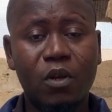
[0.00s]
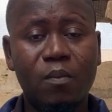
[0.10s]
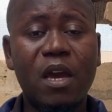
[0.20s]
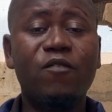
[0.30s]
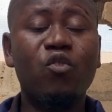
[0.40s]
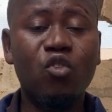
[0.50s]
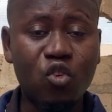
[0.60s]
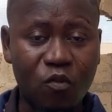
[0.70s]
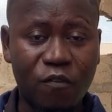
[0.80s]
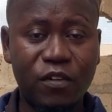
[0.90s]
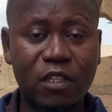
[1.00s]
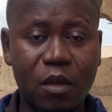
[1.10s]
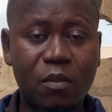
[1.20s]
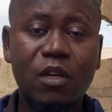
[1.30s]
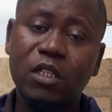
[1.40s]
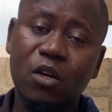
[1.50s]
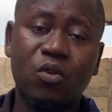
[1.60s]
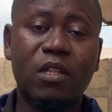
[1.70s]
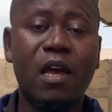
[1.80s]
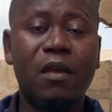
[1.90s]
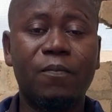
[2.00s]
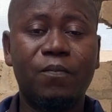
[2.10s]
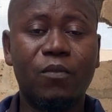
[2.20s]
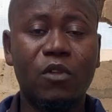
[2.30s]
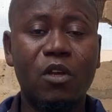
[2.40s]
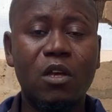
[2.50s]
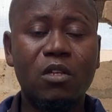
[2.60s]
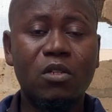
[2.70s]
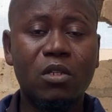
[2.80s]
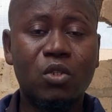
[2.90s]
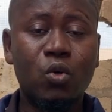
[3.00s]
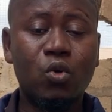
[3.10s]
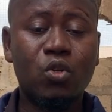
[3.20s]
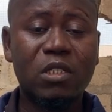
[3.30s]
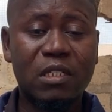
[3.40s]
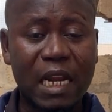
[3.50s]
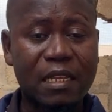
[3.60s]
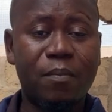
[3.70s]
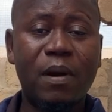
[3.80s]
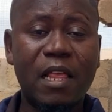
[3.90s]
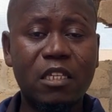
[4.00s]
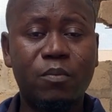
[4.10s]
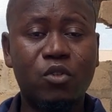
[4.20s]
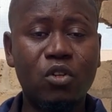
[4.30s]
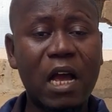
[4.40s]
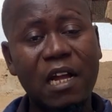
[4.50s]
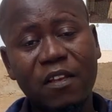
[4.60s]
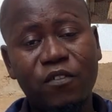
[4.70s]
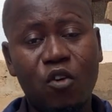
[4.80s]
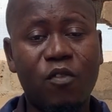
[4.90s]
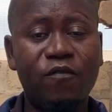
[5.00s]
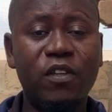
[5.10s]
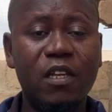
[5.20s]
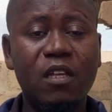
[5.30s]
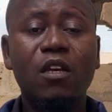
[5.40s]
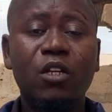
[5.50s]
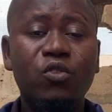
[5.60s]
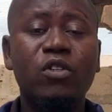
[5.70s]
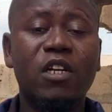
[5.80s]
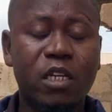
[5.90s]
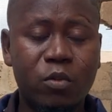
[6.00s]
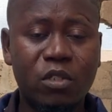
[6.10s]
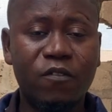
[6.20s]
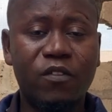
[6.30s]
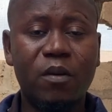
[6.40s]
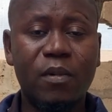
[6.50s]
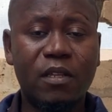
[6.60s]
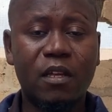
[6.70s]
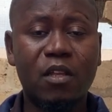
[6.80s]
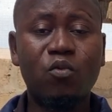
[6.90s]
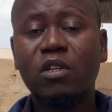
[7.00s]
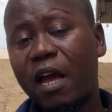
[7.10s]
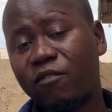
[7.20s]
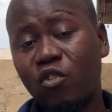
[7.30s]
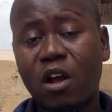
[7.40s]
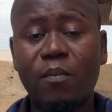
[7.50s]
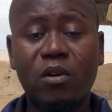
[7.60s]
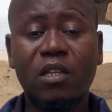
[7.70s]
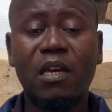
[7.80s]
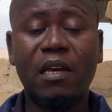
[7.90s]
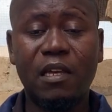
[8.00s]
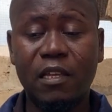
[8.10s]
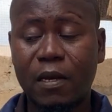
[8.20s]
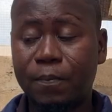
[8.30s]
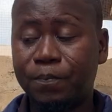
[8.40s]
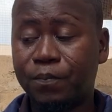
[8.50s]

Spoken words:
But if you also overfeed them, they will die. So to strike the balance between underfeed and overfeeding, use the responsive feeding method, which I've talked about earlier.